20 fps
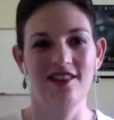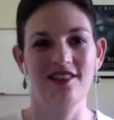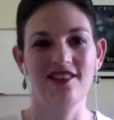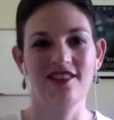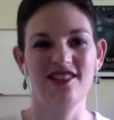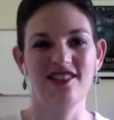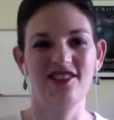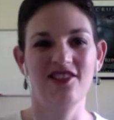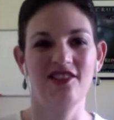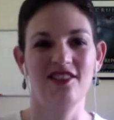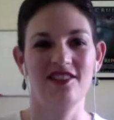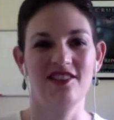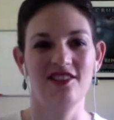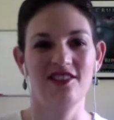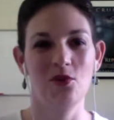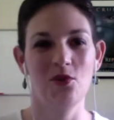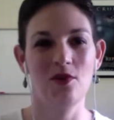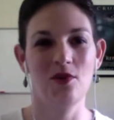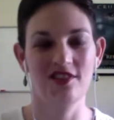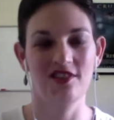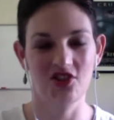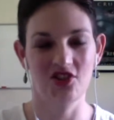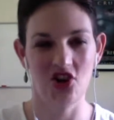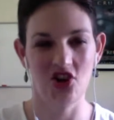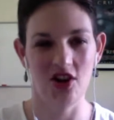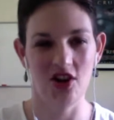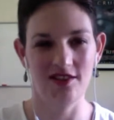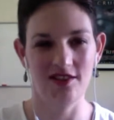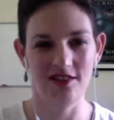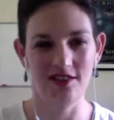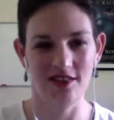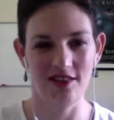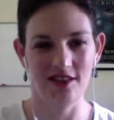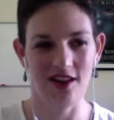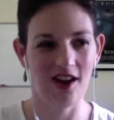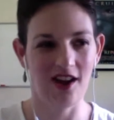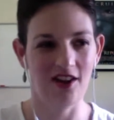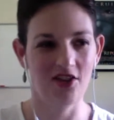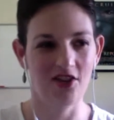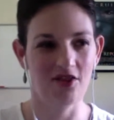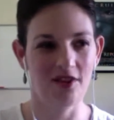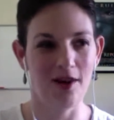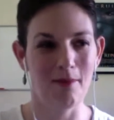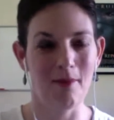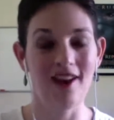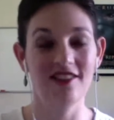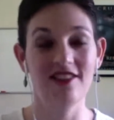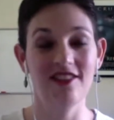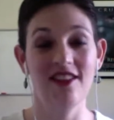there still is always the chance that I might